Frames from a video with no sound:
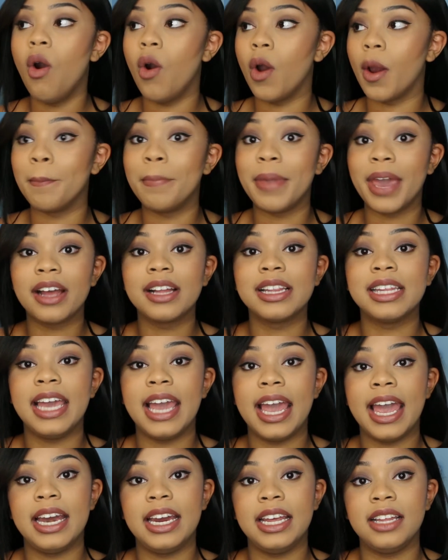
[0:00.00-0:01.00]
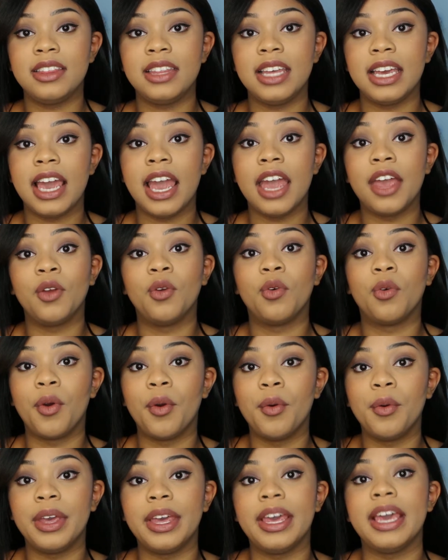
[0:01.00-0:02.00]
or barely anything and
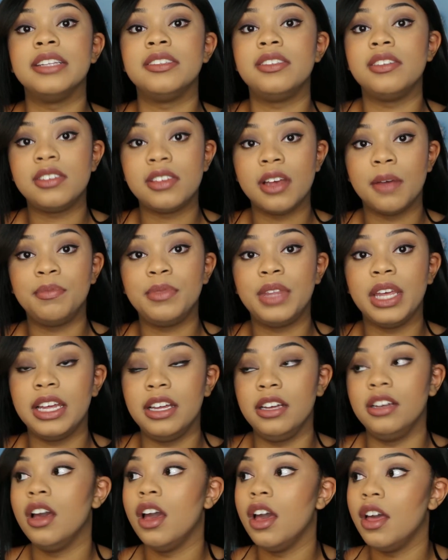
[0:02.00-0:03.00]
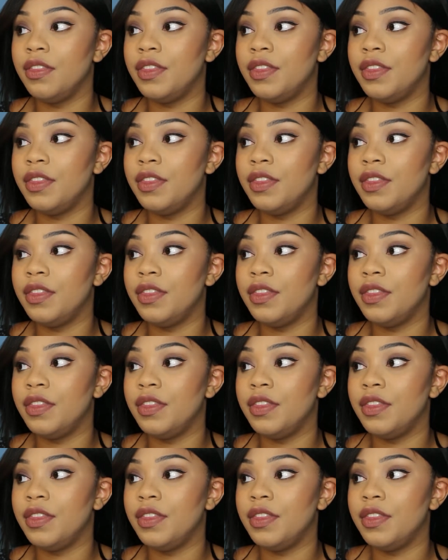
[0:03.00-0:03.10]
growing into something